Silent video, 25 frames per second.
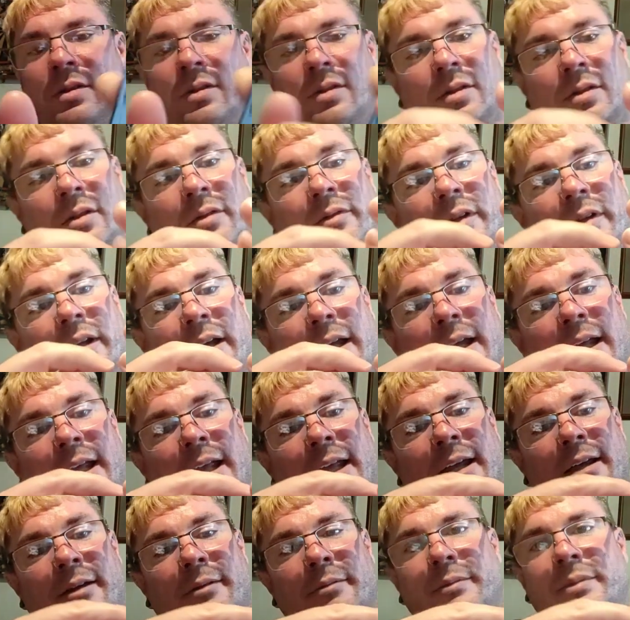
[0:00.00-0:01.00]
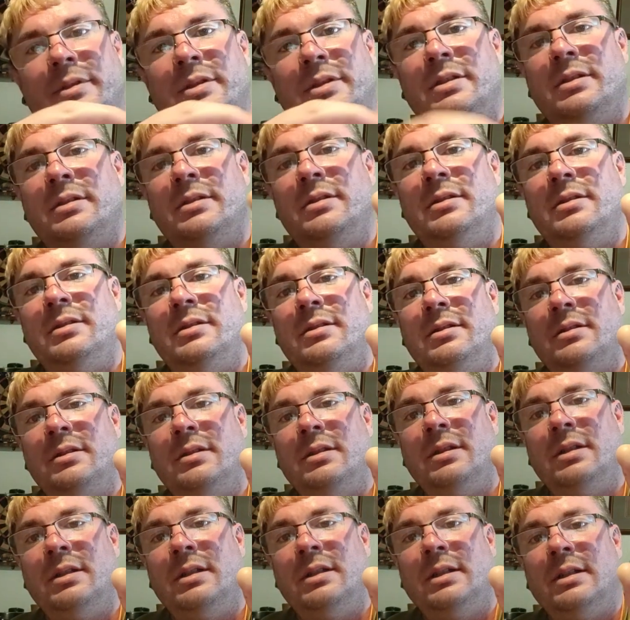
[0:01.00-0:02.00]
all of your apps.
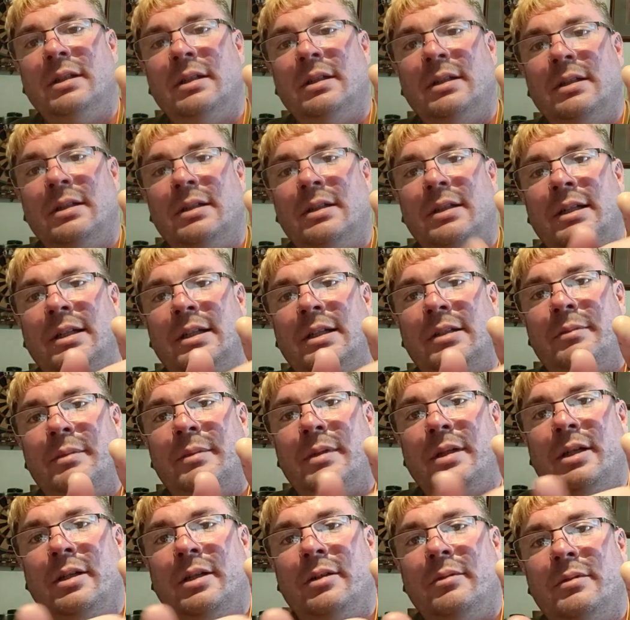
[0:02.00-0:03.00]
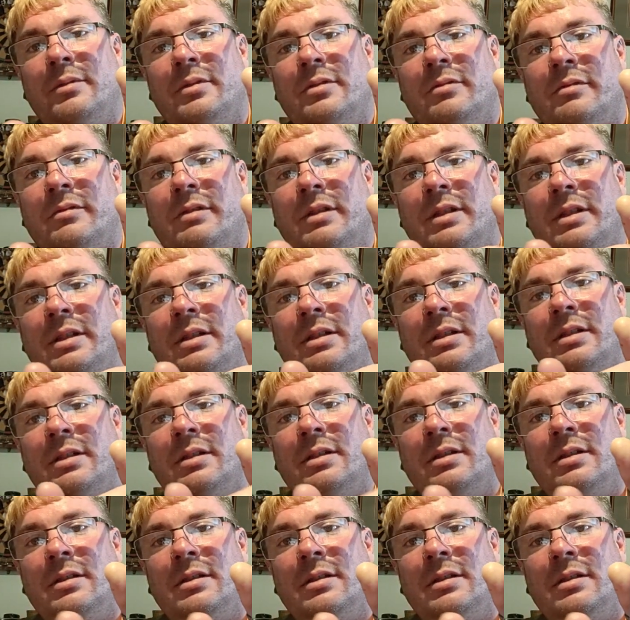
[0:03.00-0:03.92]
There's my home screen.